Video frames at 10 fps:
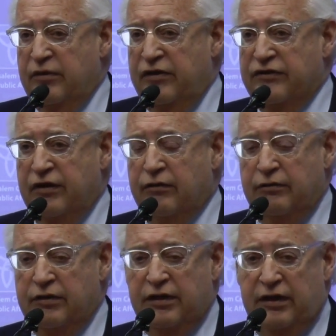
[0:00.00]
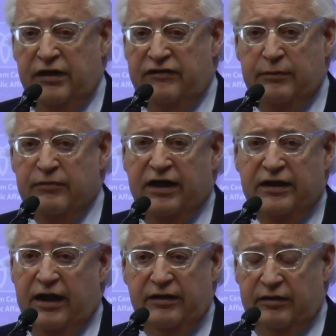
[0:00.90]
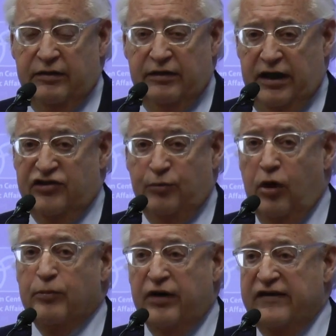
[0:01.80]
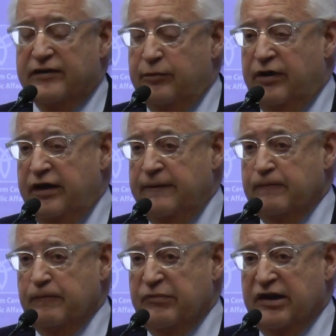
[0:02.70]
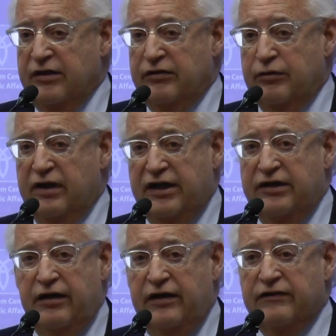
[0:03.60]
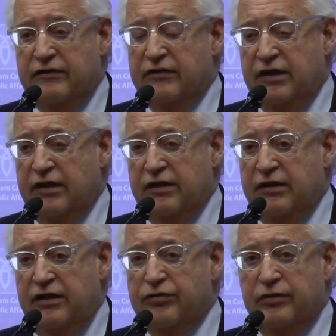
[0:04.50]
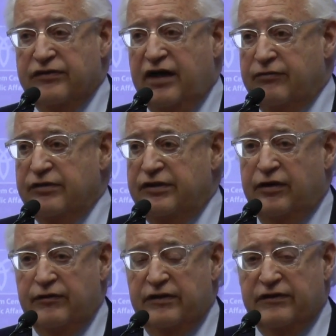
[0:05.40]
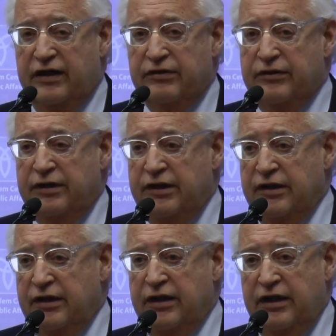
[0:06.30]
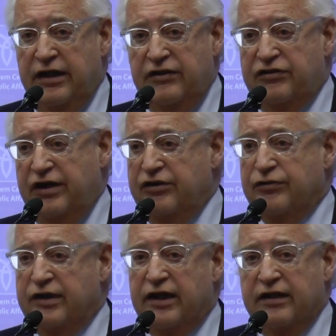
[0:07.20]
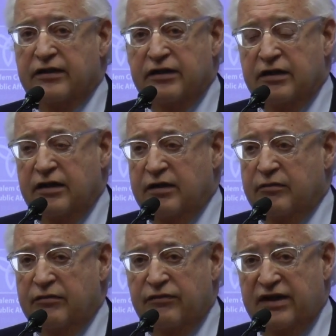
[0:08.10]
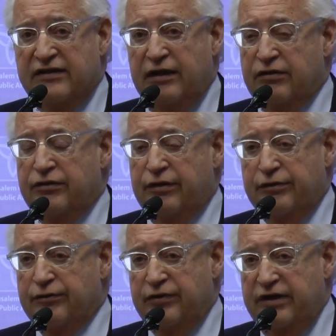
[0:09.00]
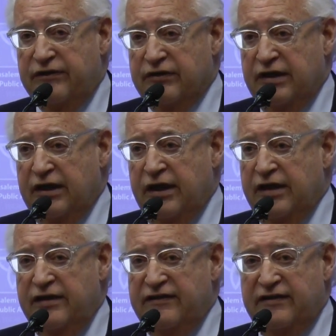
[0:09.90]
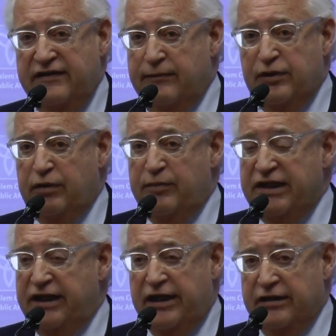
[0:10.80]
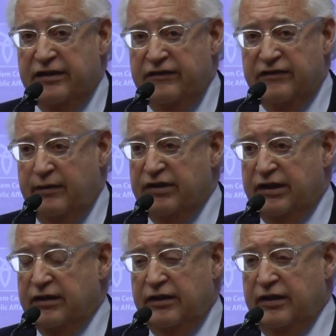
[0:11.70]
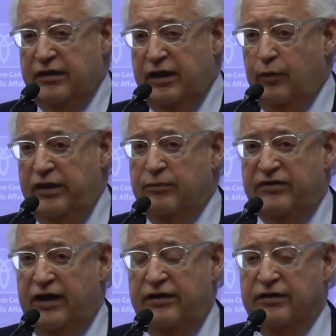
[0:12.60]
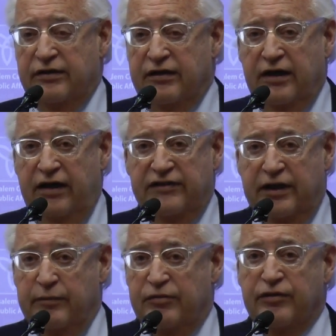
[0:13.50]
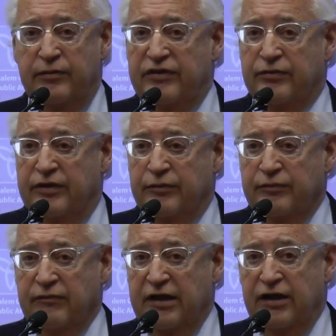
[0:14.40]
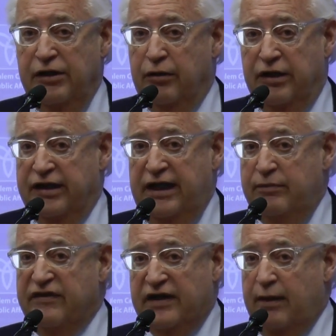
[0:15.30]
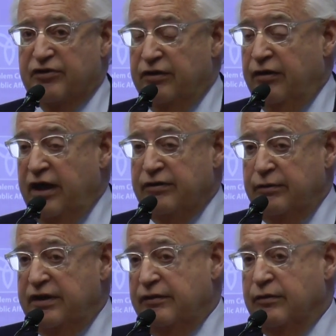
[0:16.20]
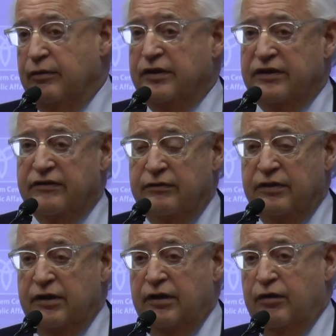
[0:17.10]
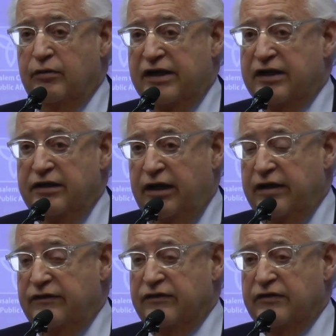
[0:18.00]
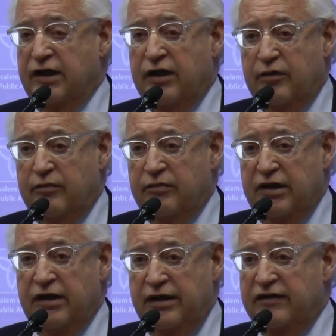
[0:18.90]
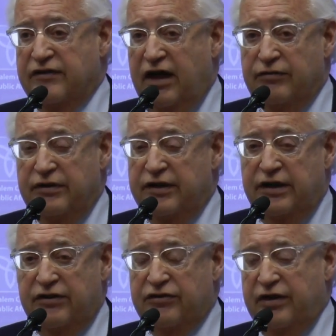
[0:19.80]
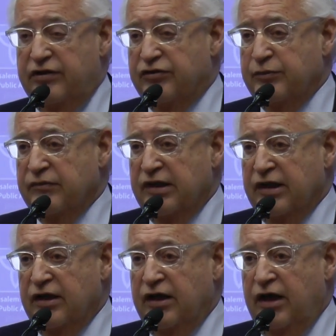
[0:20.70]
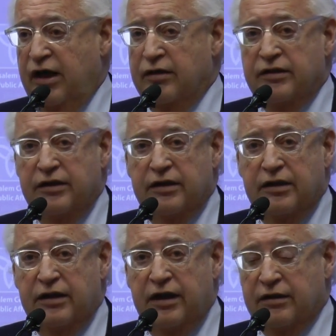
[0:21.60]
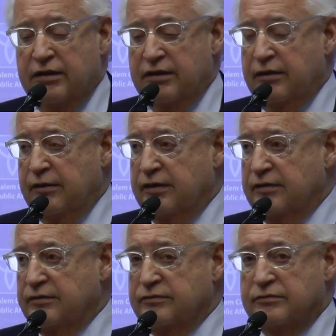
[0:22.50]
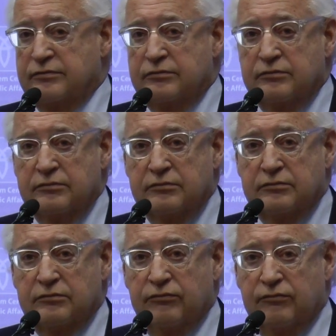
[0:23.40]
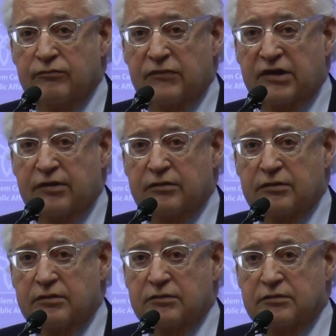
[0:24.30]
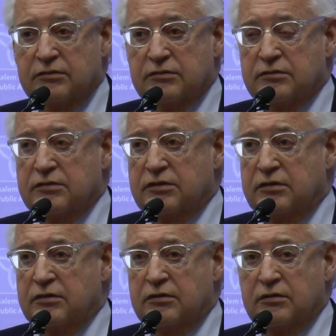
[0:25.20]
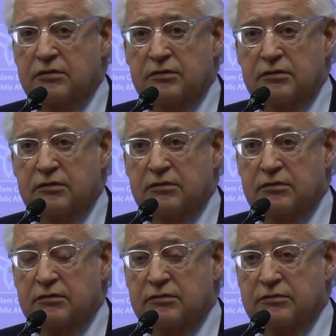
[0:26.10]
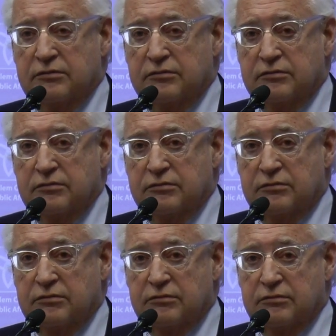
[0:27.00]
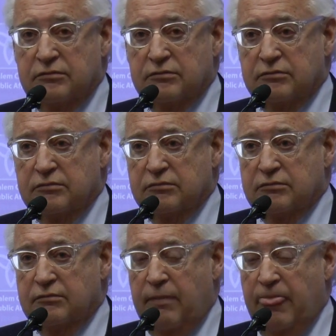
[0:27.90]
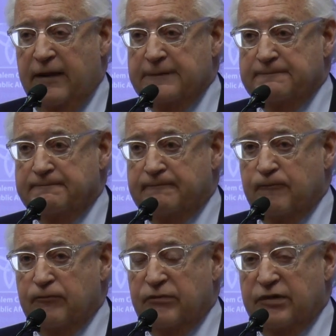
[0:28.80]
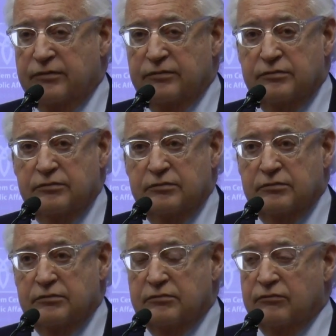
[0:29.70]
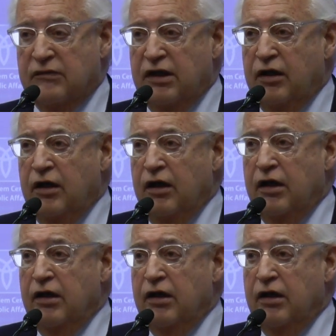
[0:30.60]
So it seemed like a small price to pay to recognize Israel's sovereignty over this territory in exchange for that territorial freeze. This is not something we mediated. This is something that we obtained as a commitment from Israel in order to keep this option alive, and we were willing to recognize its sovereignty in exchange. So just to confirm, there is no stage where the U.S. mediates these negotiations between the Israelis and Palestinians. You're leaving it to them to do it based on this outline.